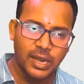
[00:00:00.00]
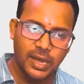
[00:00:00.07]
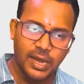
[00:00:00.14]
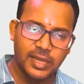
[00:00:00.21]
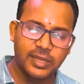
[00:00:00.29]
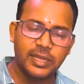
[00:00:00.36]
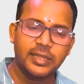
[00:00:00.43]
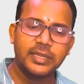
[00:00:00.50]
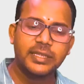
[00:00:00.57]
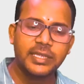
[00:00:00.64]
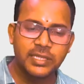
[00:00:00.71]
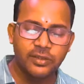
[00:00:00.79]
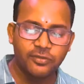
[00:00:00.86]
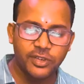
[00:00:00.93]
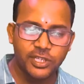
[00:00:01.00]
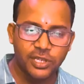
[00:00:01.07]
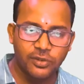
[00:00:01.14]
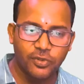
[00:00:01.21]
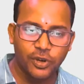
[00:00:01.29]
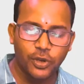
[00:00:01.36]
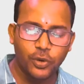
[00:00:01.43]
I think this is
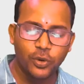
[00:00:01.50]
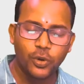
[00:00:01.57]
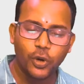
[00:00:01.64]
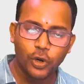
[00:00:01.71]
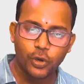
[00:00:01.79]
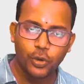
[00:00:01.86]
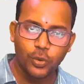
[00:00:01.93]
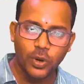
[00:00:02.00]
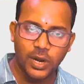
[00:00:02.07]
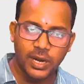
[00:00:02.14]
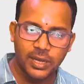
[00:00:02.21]
sufficient for you to